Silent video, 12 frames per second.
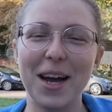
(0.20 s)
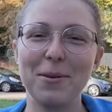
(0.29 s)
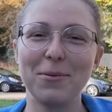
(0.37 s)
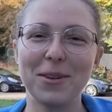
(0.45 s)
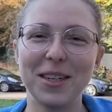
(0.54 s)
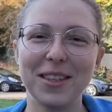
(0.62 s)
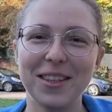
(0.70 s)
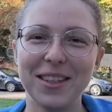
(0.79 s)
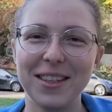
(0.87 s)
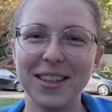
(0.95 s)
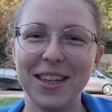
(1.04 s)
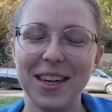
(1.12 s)
I'm
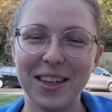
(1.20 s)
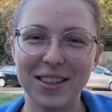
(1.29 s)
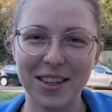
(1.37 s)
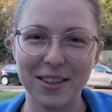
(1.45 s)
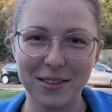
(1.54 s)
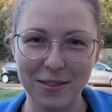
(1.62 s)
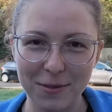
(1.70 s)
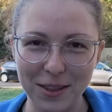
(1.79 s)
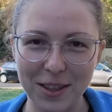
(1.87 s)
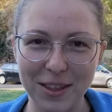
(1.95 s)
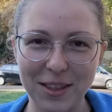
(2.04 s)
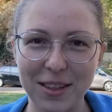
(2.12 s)
Rachel, and I just
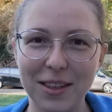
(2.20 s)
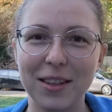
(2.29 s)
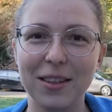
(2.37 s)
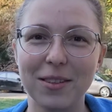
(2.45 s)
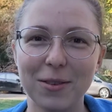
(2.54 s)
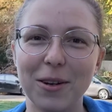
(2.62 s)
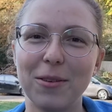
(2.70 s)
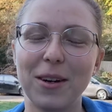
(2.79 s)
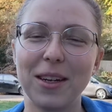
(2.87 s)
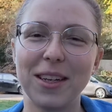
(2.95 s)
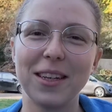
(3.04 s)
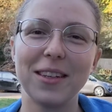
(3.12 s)
finished the School of
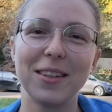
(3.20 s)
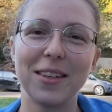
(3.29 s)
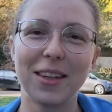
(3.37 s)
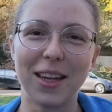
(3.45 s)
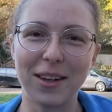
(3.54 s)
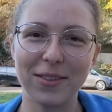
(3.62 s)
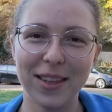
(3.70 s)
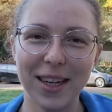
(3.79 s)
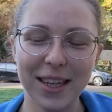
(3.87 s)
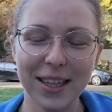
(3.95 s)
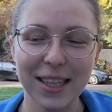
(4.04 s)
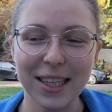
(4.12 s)
Identity and
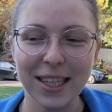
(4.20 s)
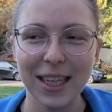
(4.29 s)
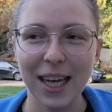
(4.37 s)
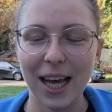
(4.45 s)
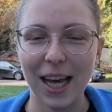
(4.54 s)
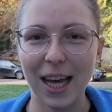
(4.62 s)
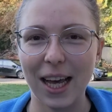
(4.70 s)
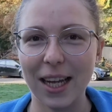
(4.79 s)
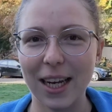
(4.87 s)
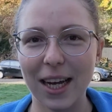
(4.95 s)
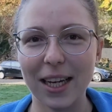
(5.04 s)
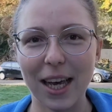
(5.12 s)
Lifestyle.
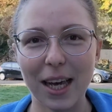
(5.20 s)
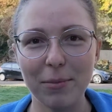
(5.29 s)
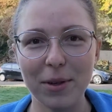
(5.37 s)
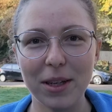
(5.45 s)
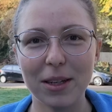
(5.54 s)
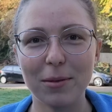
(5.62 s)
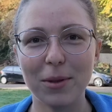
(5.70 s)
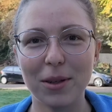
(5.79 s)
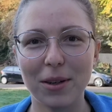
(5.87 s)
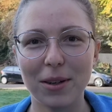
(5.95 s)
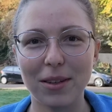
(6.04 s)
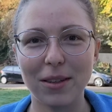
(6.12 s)
And I came here
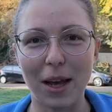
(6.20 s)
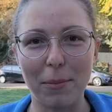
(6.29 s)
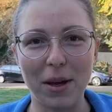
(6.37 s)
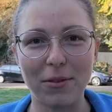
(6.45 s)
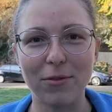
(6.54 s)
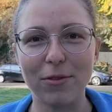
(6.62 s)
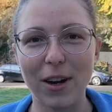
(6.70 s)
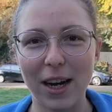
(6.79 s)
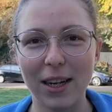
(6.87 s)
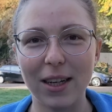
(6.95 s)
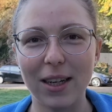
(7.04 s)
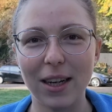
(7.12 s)
because I met
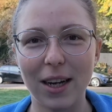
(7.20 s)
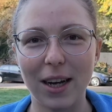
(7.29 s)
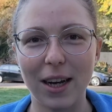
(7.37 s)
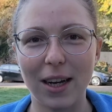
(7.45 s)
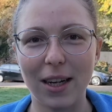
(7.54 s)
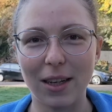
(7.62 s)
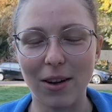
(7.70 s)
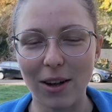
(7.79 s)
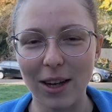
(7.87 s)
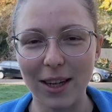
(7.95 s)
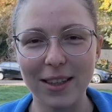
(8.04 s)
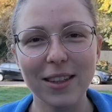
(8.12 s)
Frank in
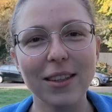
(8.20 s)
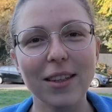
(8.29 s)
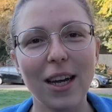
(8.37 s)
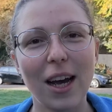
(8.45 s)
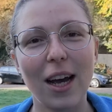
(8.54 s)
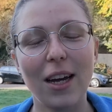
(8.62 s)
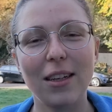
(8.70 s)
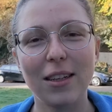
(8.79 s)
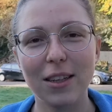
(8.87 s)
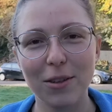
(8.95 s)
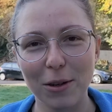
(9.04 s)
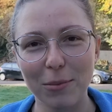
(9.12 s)
Holland, and
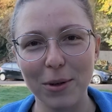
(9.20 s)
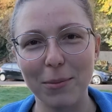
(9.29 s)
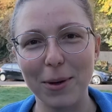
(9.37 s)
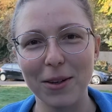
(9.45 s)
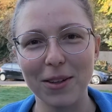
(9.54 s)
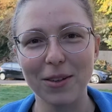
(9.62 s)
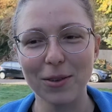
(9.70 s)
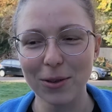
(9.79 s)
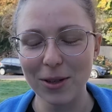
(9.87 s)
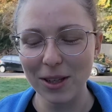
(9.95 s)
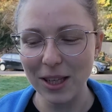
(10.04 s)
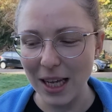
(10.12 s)
he told me about the
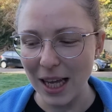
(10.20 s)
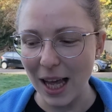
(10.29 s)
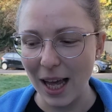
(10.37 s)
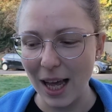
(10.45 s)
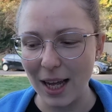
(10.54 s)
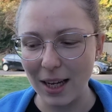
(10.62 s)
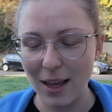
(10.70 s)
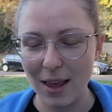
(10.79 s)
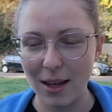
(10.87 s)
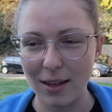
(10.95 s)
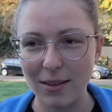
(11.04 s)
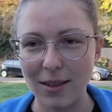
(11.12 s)
school, and
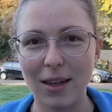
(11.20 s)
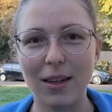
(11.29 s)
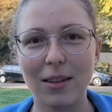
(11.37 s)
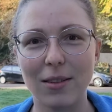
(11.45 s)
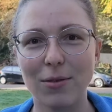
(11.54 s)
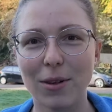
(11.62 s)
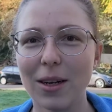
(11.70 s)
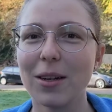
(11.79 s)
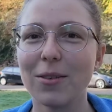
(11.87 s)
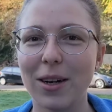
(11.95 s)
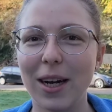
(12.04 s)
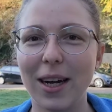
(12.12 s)
he said it's
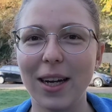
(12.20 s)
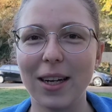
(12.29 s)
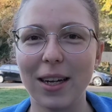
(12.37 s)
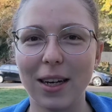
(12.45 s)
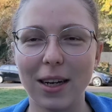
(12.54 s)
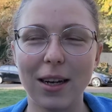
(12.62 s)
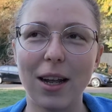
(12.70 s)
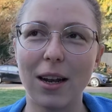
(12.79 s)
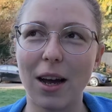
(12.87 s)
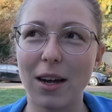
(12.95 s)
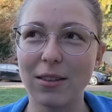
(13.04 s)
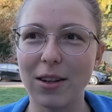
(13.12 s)
really great. And
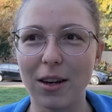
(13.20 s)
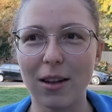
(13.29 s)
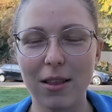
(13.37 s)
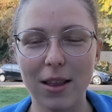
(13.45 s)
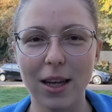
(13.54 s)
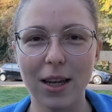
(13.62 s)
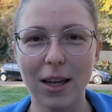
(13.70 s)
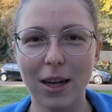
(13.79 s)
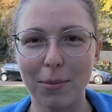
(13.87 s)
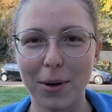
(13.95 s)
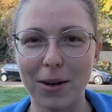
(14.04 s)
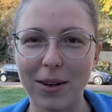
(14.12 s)
then I started
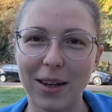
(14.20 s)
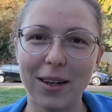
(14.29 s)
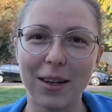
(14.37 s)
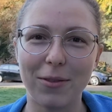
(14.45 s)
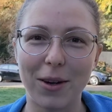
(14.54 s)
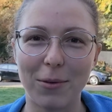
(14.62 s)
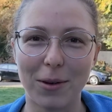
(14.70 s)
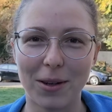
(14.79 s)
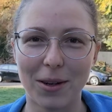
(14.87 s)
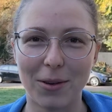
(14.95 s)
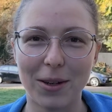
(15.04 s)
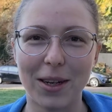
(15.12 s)
thinking about it, if I want
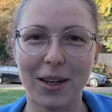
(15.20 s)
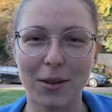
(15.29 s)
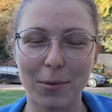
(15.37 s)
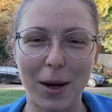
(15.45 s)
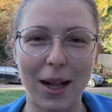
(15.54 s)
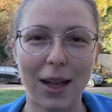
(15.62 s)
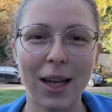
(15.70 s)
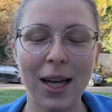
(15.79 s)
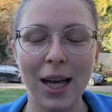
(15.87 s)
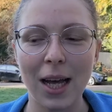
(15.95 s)
to go here as well.